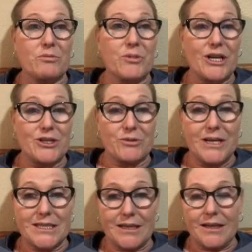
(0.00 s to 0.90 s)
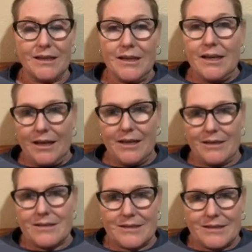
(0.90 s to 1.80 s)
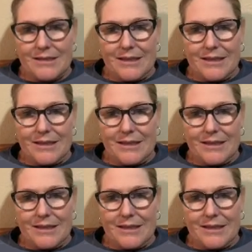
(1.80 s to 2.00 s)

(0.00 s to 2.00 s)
Maria Theresa, is